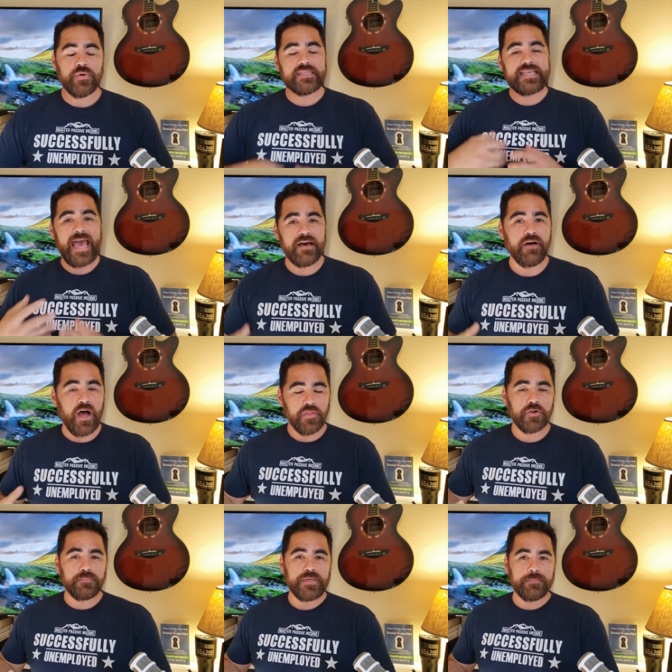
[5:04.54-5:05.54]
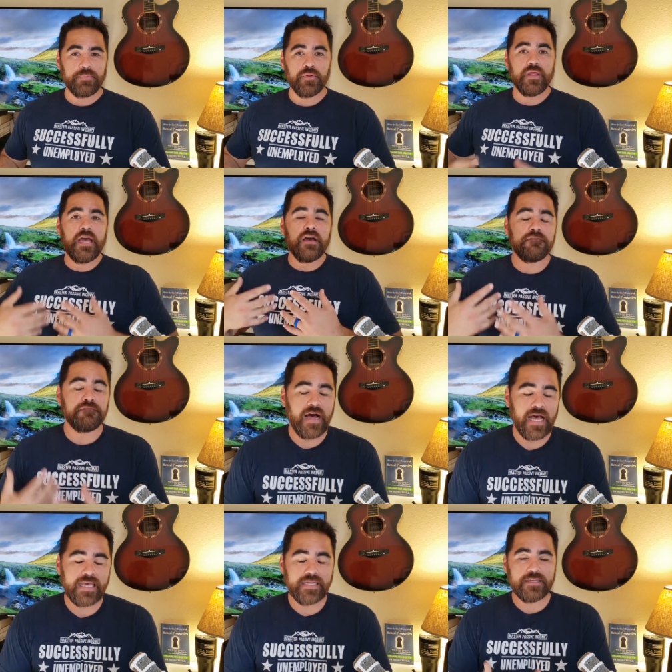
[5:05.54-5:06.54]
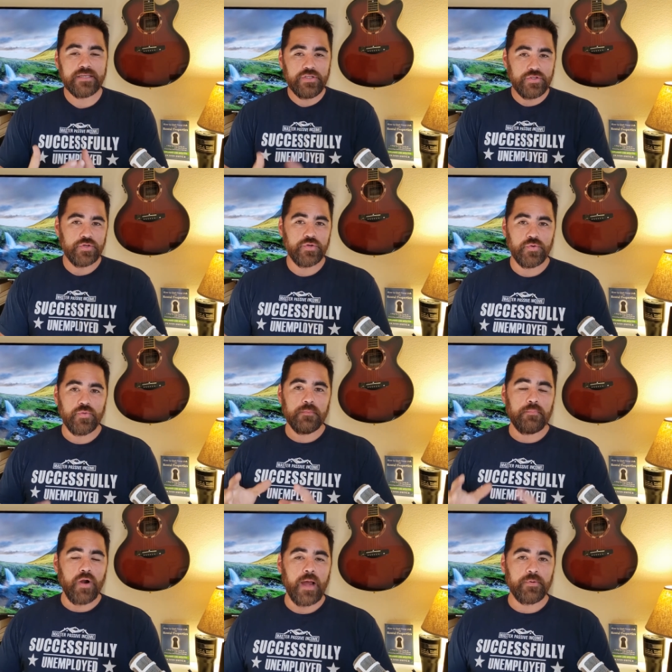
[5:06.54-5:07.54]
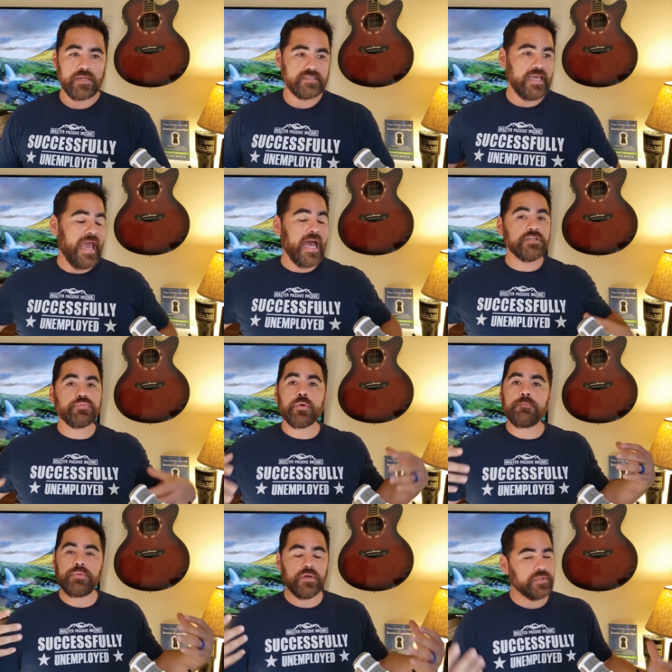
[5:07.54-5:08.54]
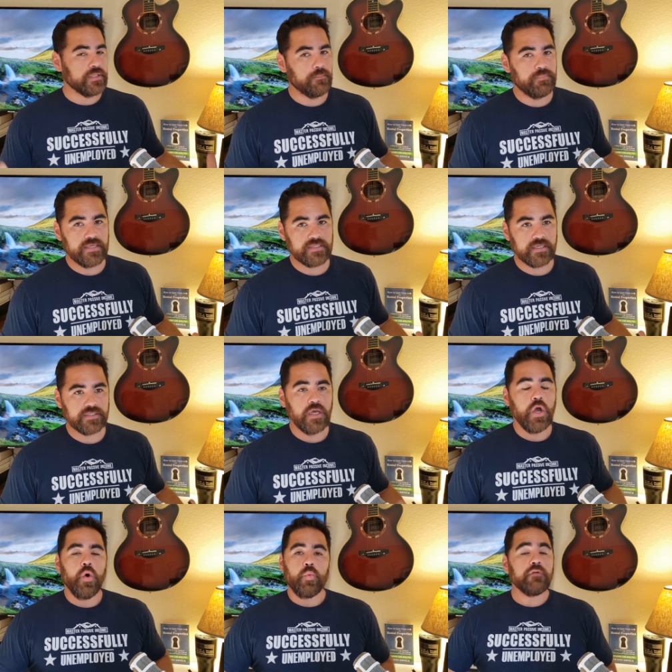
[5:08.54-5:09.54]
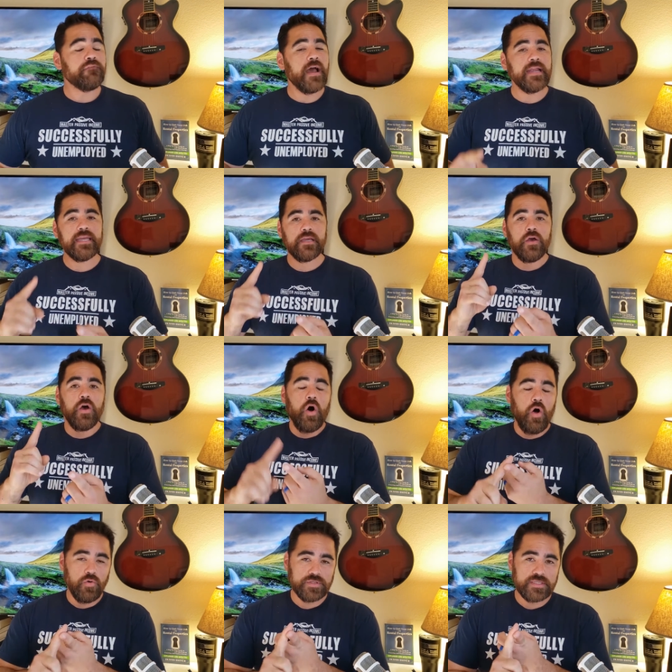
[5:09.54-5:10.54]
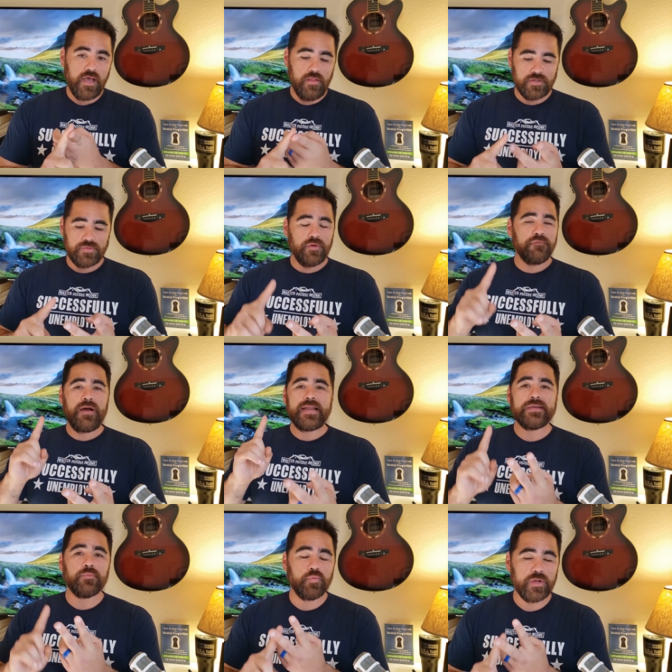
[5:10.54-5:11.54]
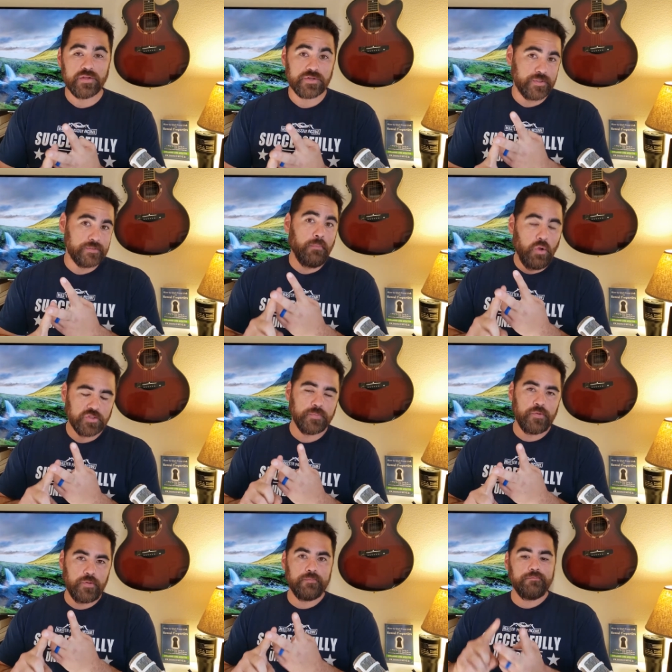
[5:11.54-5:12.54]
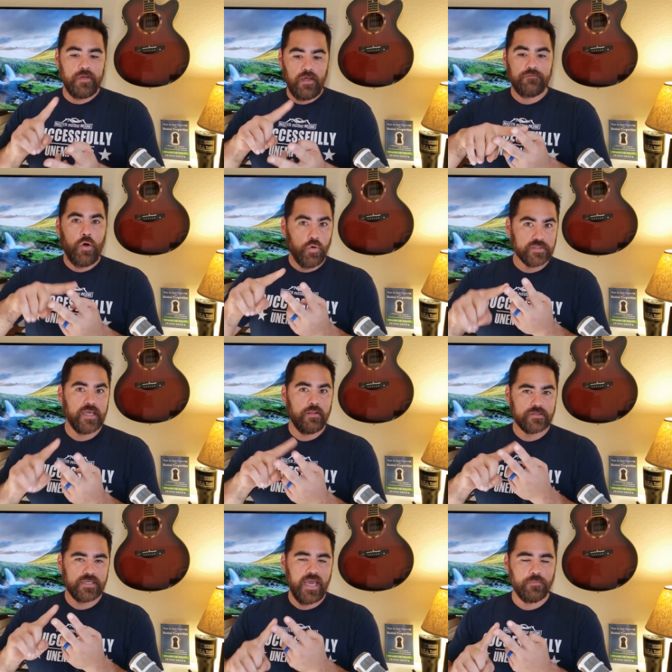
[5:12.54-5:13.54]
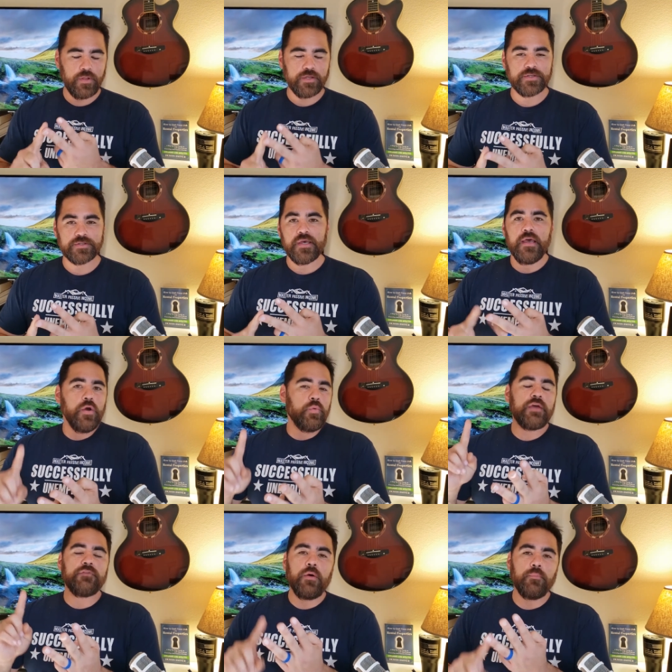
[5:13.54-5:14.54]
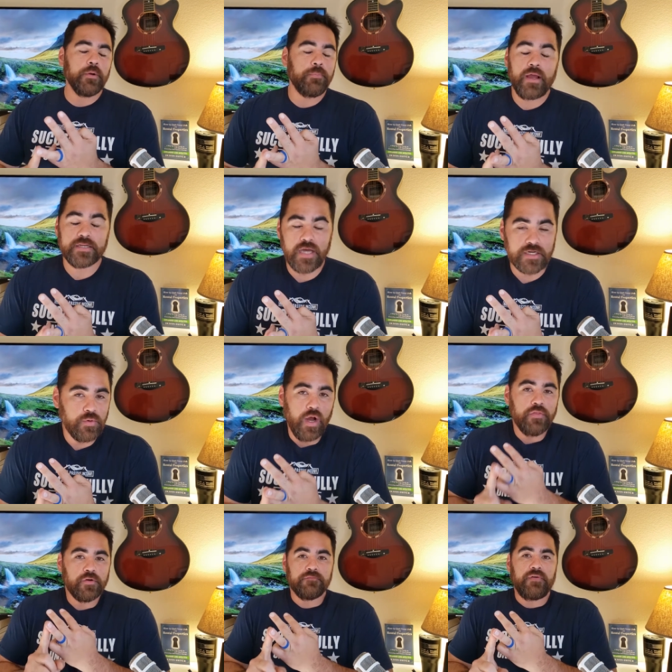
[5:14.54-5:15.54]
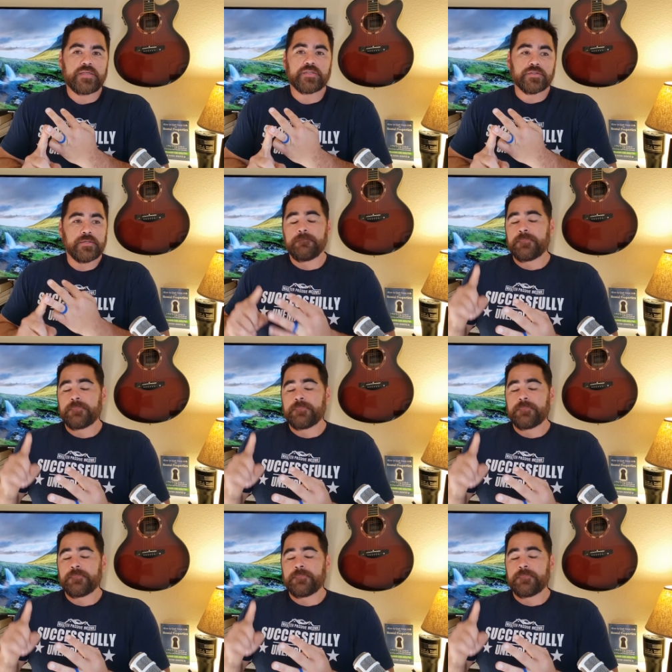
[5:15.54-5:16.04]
is have other people find you properties. As we're building the business, we're finding wholesalers, we're finding realtors, multiple of wholesalers and realtors. We have we probably talk to other investors,